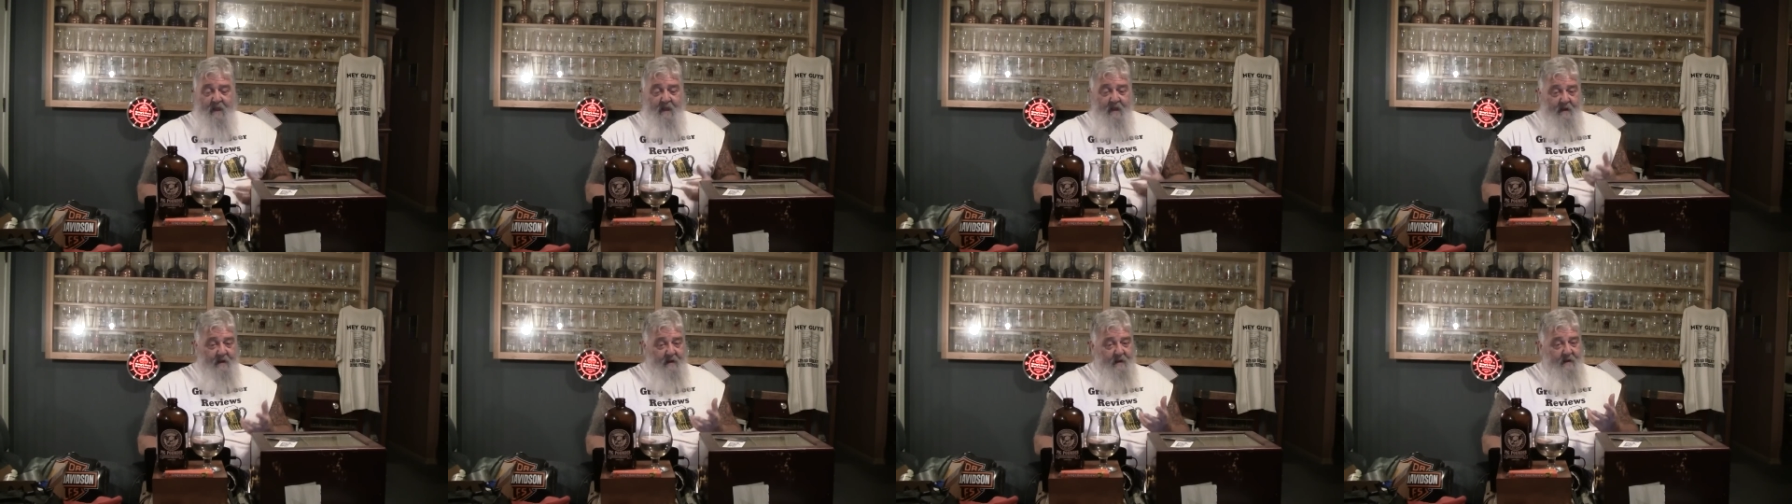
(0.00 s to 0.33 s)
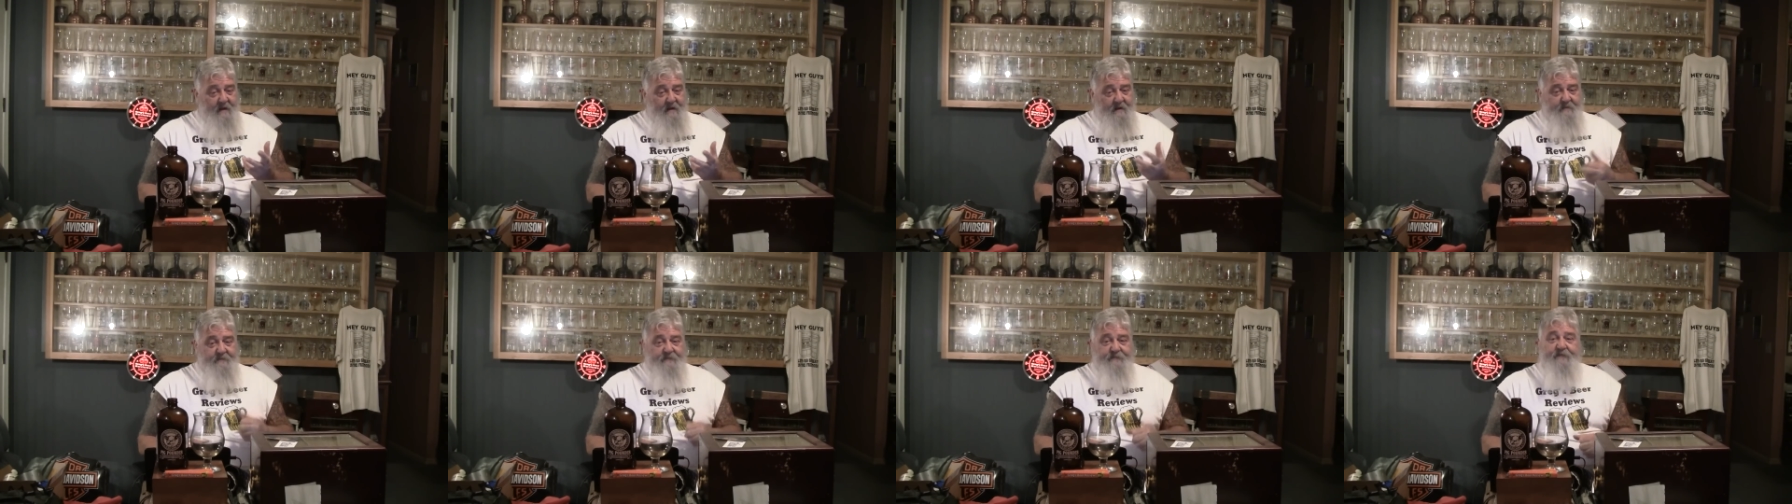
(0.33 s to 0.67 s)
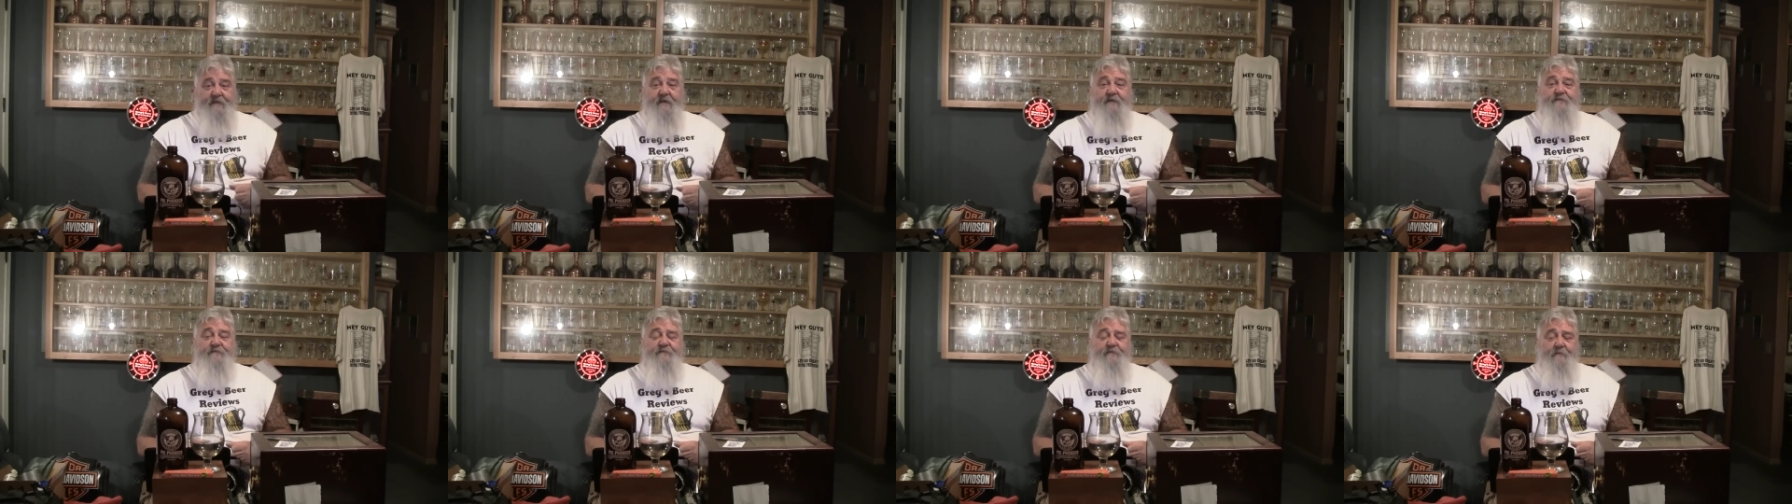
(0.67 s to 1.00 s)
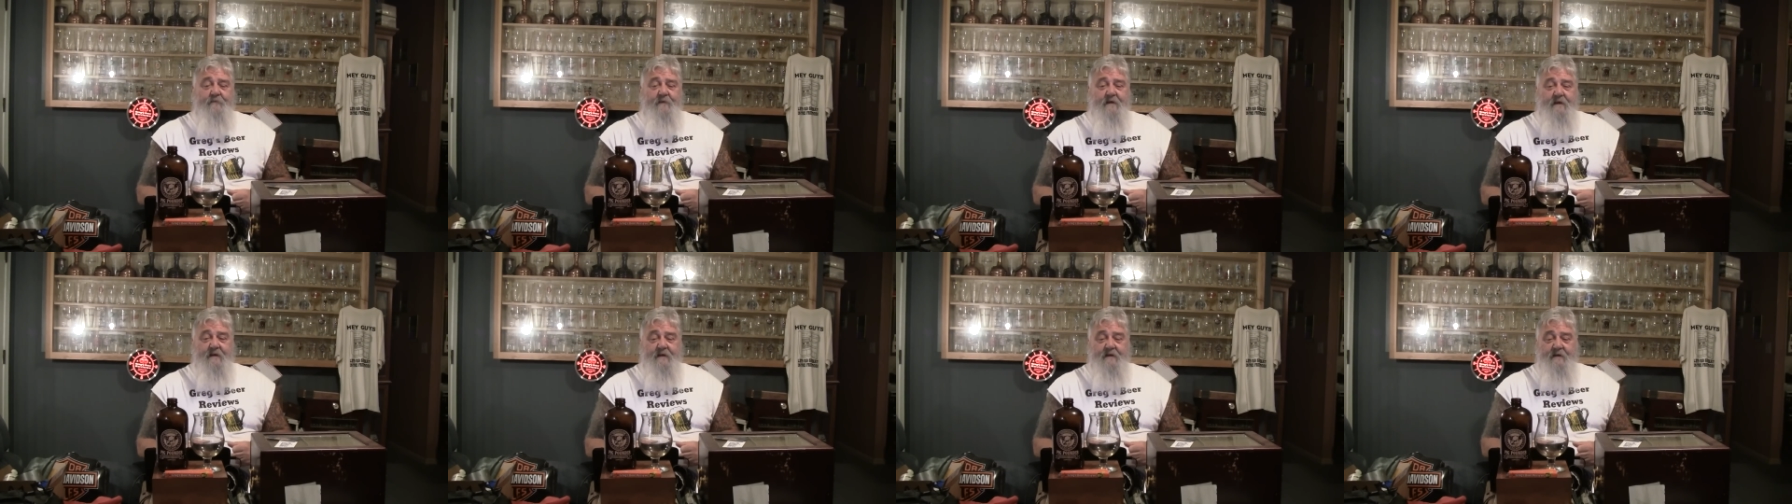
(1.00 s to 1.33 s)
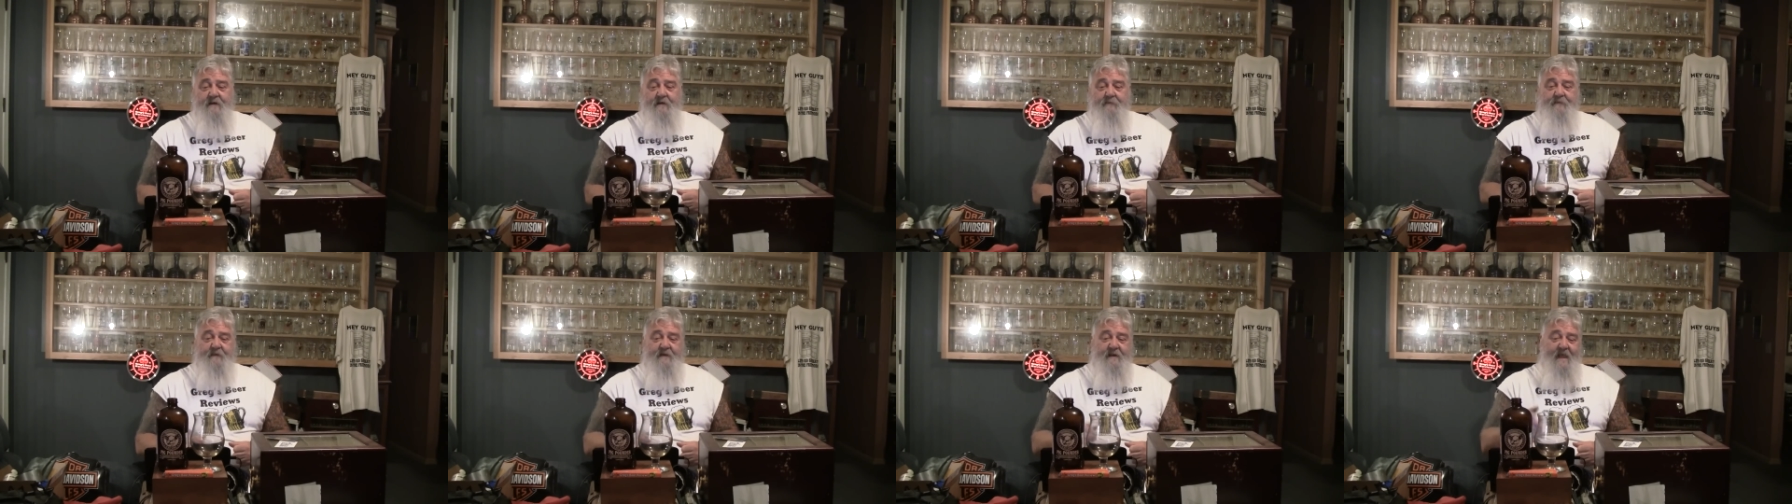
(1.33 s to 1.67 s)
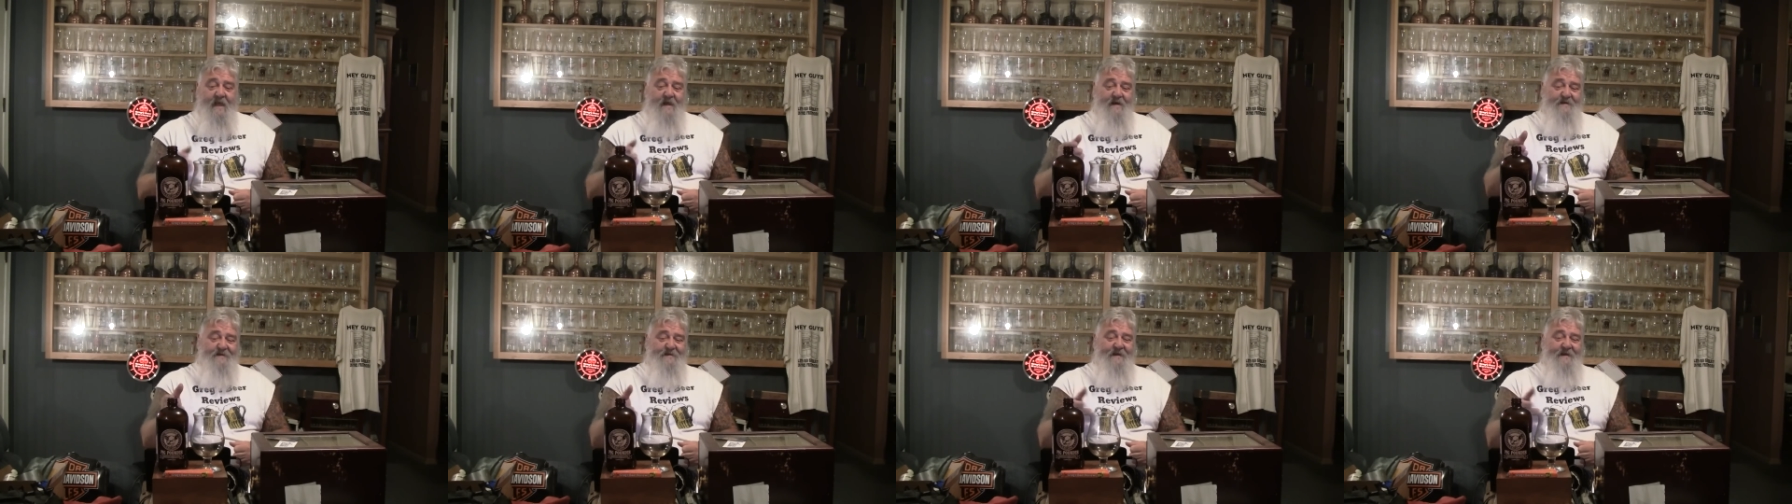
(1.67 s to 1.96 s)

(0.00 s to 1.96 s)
uh, six for me, if it had a